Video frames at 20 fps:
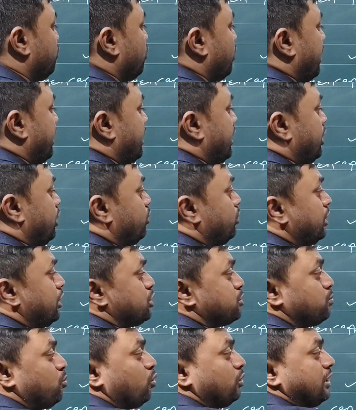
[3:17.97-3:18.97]
400 Newton
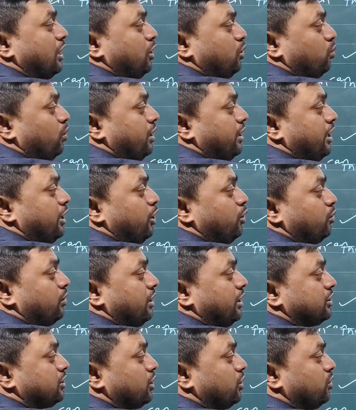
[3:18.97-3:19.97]
is more than 200
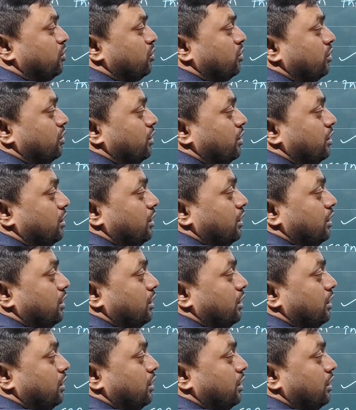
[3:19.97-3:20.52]
Newton, is or no?